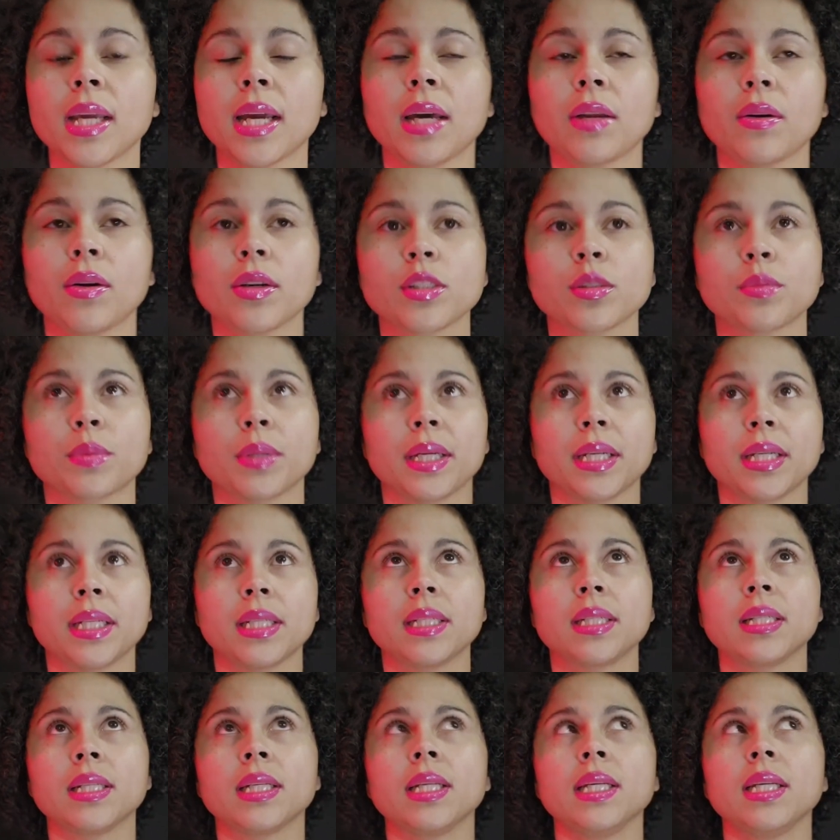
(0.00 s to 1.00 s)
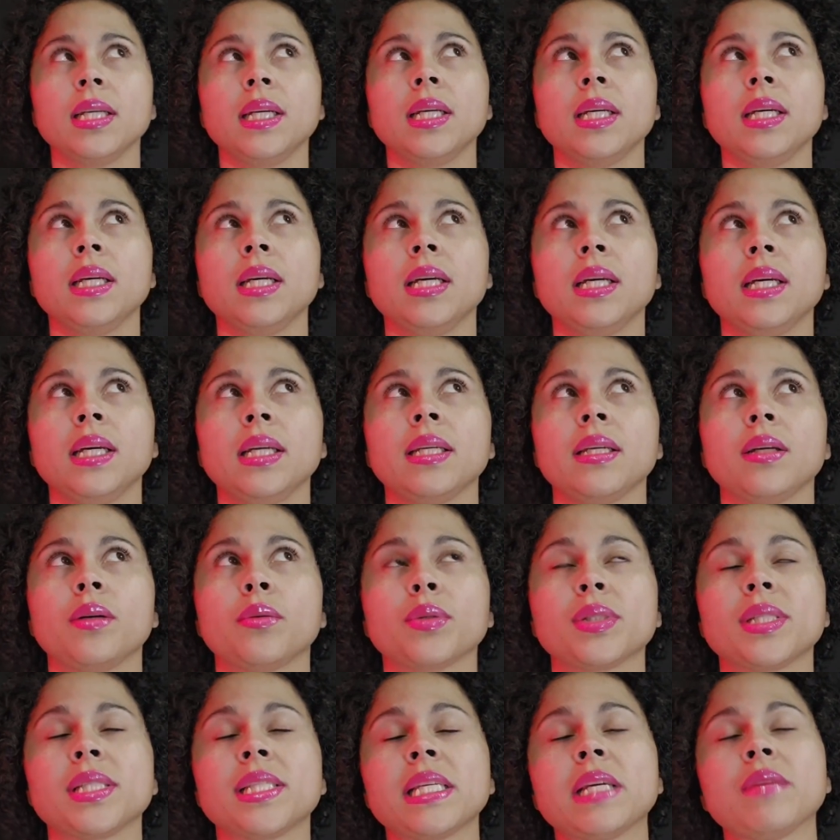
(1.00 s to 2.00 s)
How to explain it?
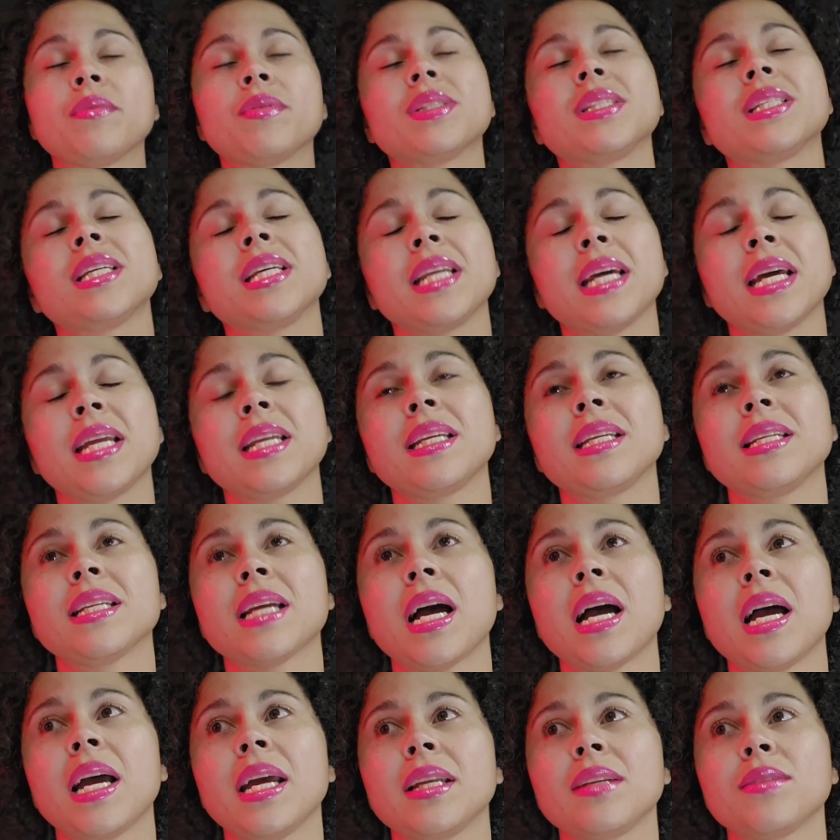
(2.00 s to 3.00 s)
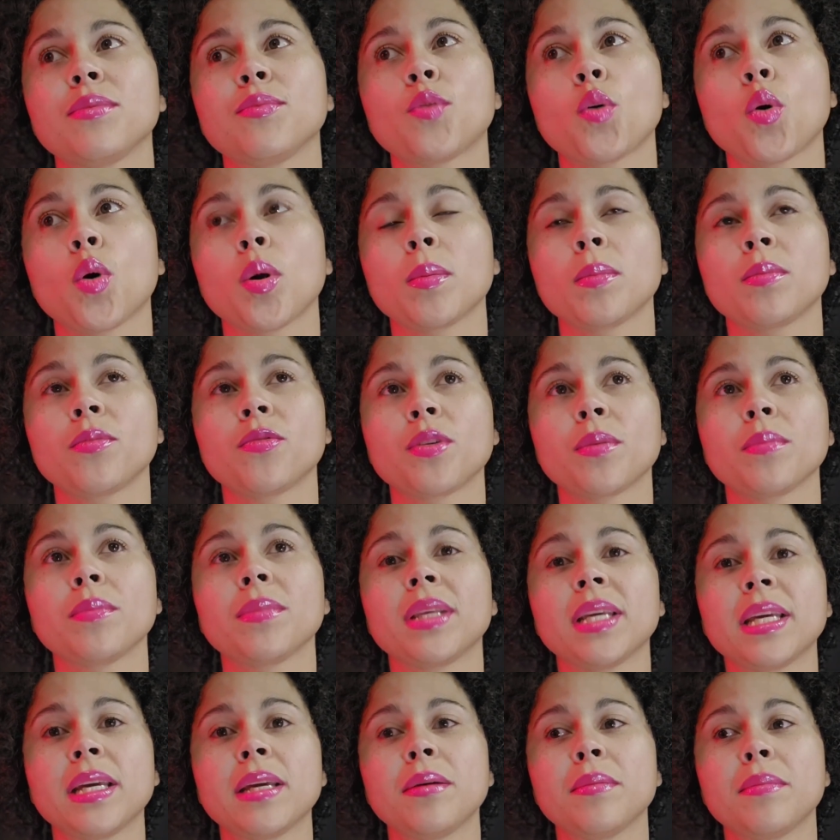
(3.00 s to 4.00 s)
Receive a 1099 form
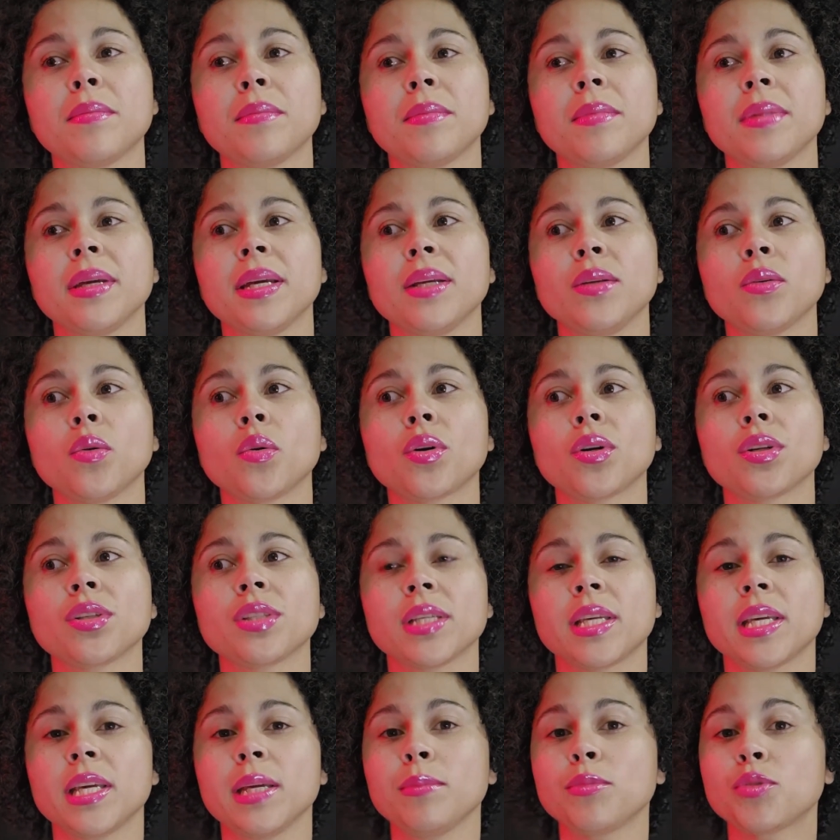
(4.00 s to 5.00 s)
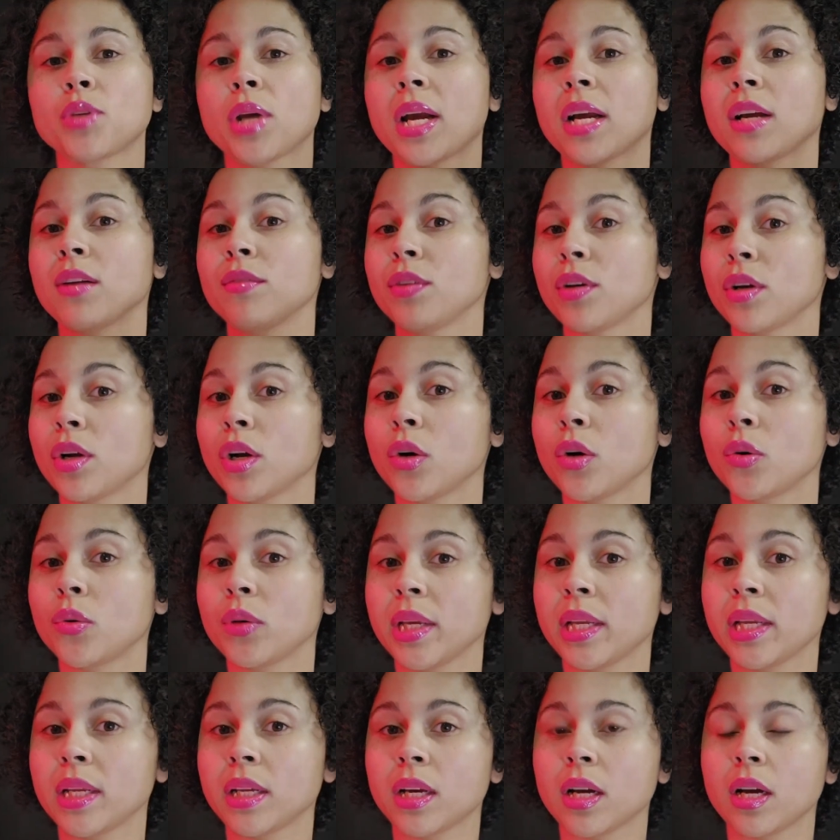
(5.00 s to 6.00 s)
from them in order to keep track of your own
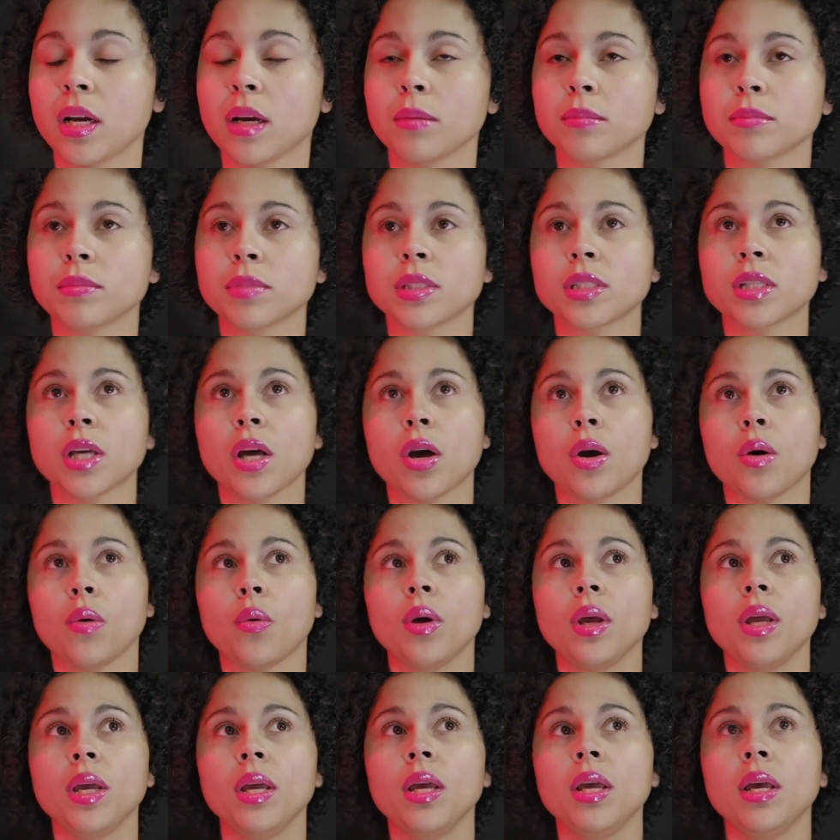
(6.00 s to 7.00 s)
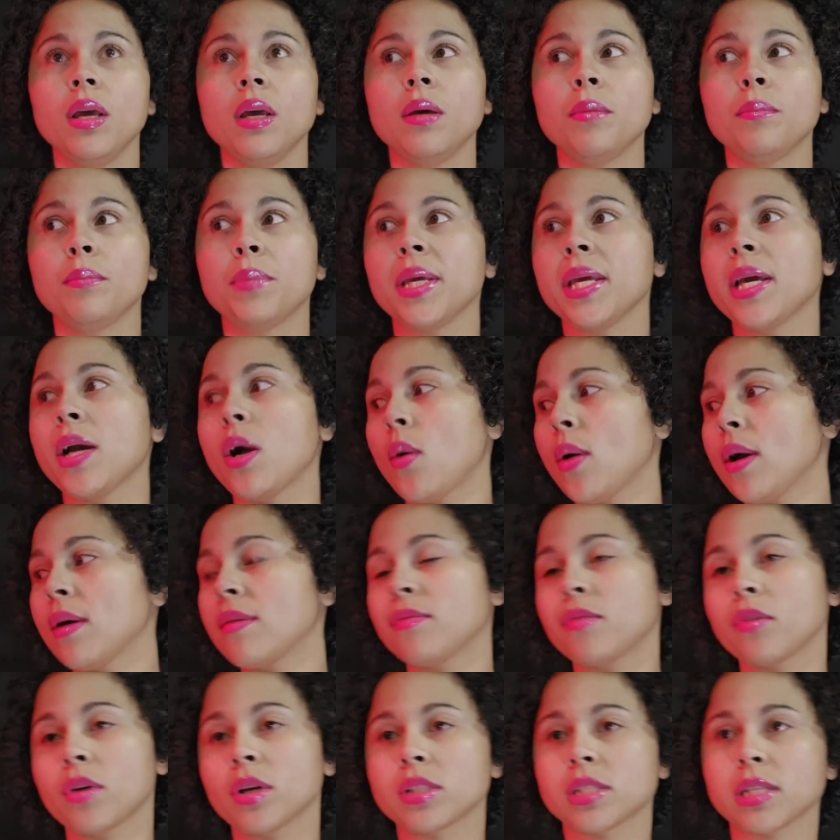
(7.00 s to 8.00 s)
income. So,
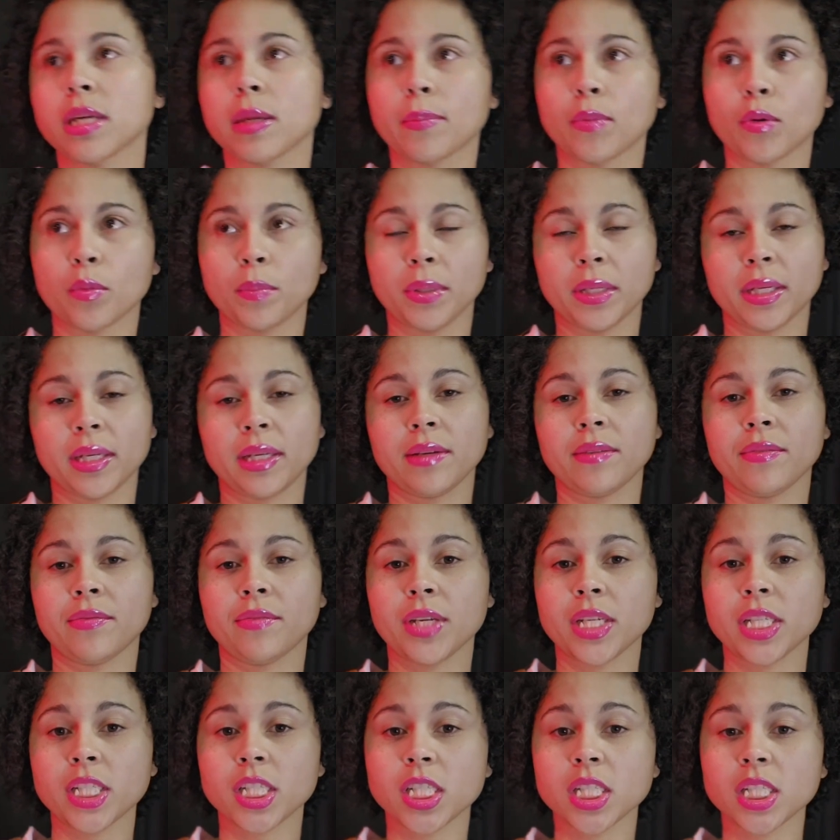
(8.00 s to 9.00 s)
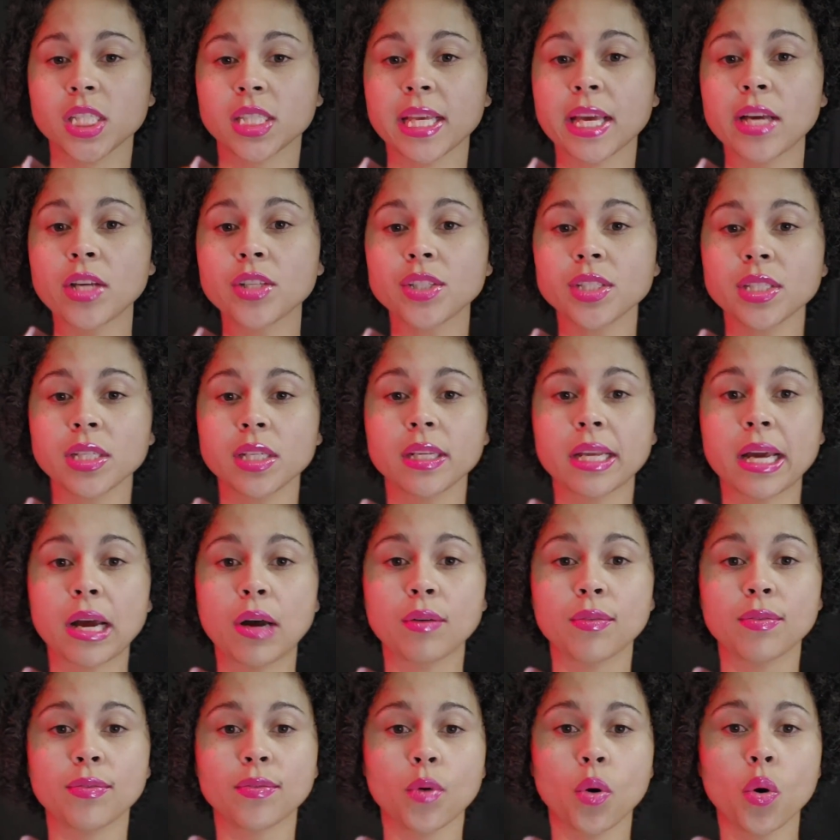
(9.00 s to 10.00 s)
POF, for example, Plenty of Fish, they'll send
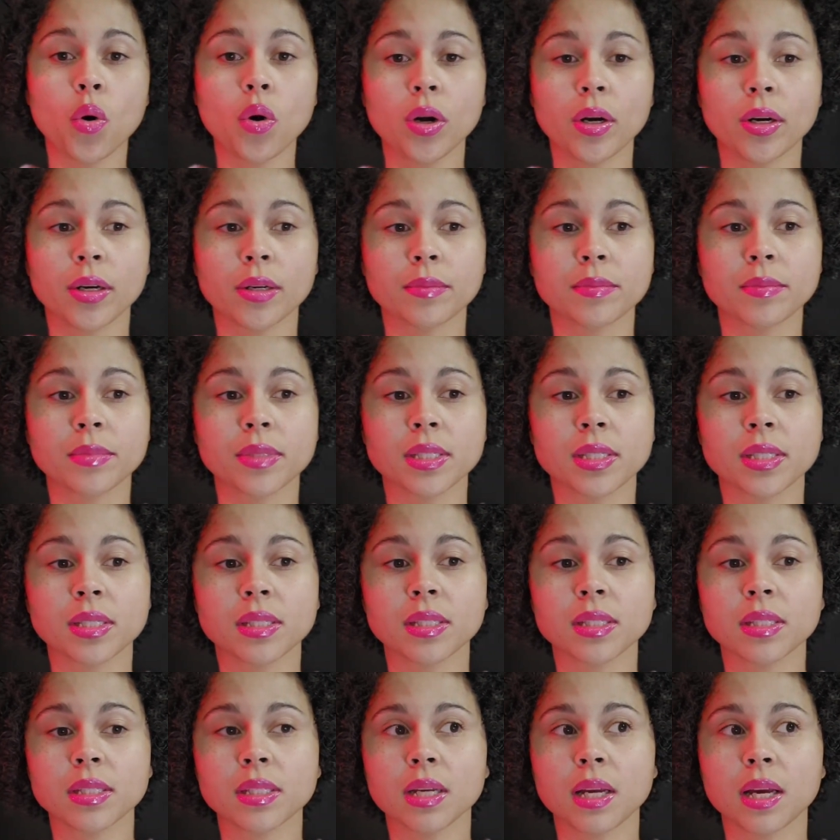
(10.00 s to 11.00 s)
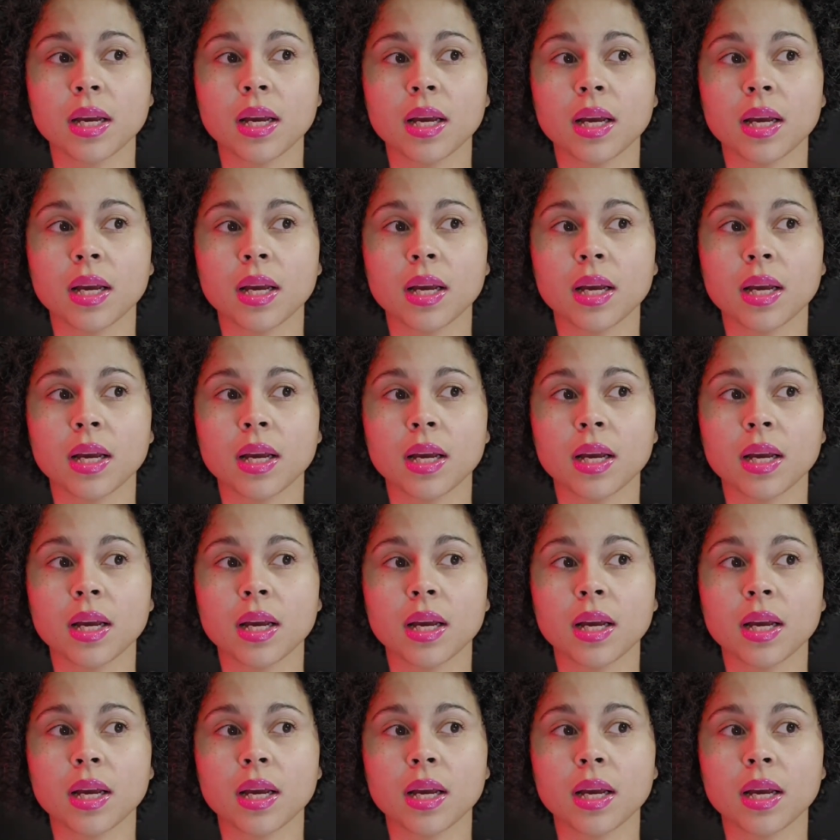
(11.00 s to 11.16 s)
out forms.